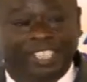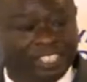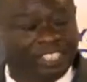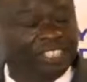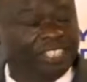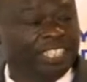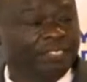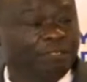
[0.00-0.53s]

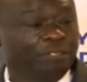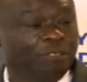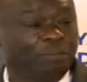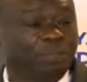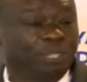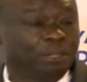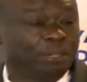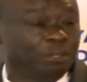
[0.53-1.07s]
Next year, we'll
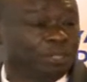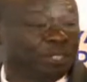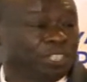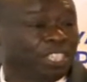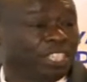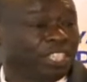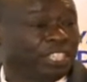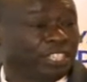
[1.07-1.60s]
be
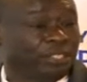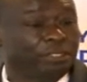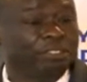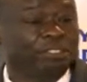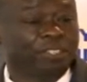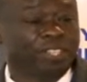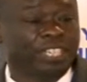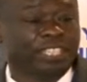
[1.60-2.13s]
hosting the
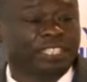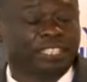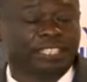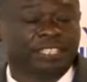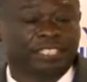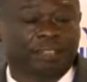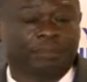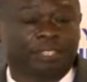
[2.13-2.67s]
Youth Connect
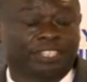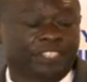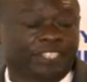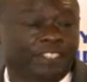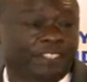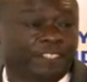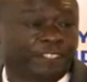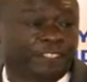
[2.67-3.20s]
Summit.